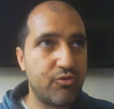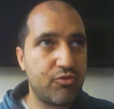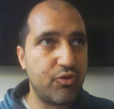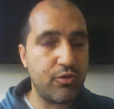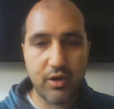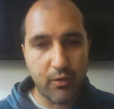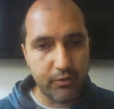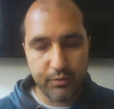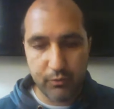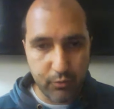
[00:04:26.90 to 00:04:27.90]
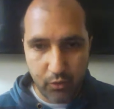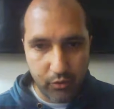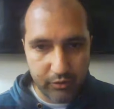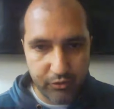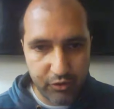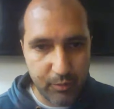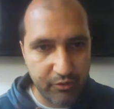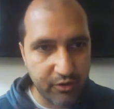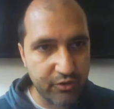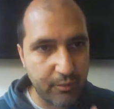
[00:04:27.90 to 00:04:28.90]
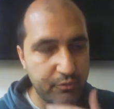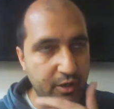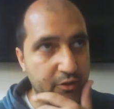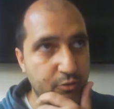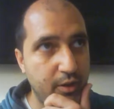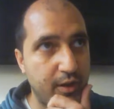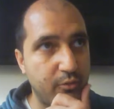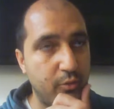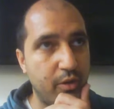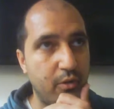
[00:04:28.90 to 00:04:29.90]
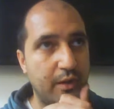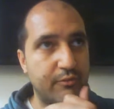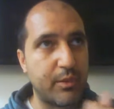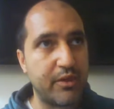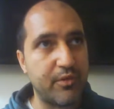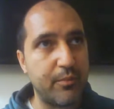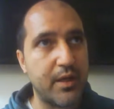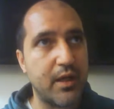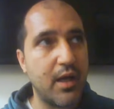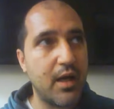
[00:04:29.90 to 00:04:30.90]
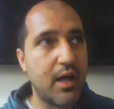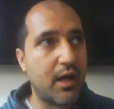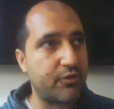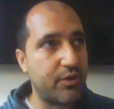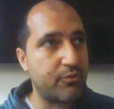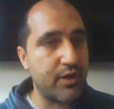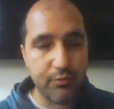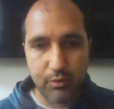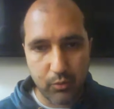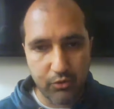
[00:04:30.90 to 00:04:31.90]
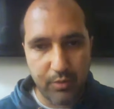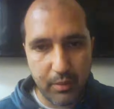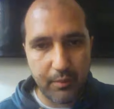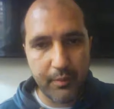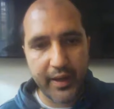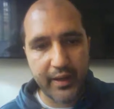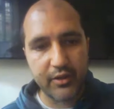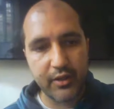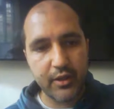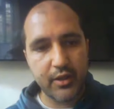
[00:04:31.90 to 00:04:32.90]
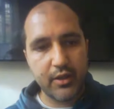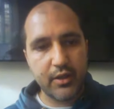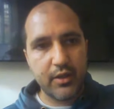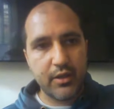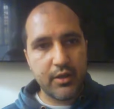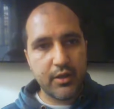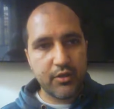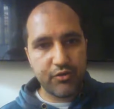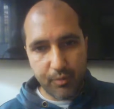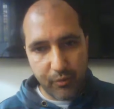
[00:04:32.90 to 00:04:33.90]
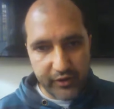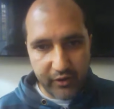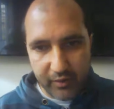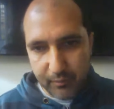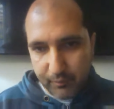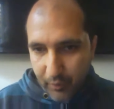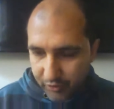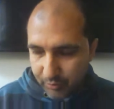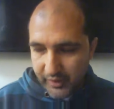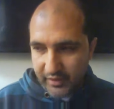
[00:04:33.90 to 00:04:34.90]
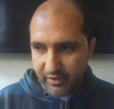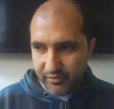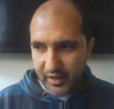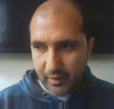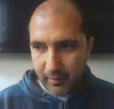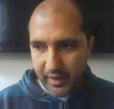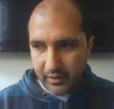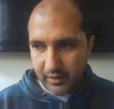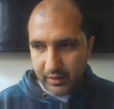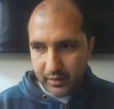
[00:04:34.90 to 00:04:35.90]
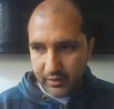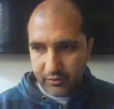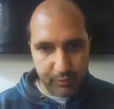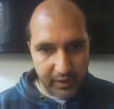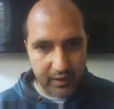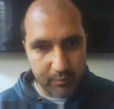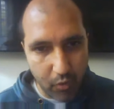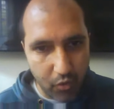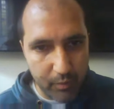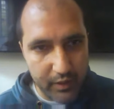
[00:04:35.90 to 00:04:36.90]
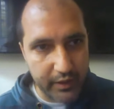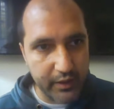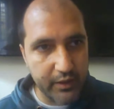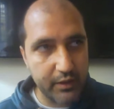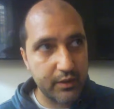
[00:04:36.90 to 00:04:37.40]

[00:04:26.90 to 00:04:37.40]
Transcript: to go? I suppose we're all consumers at some stage. We all have to buy something at some stage, but would you be prepared to boycott, possibly even if that meant spending more money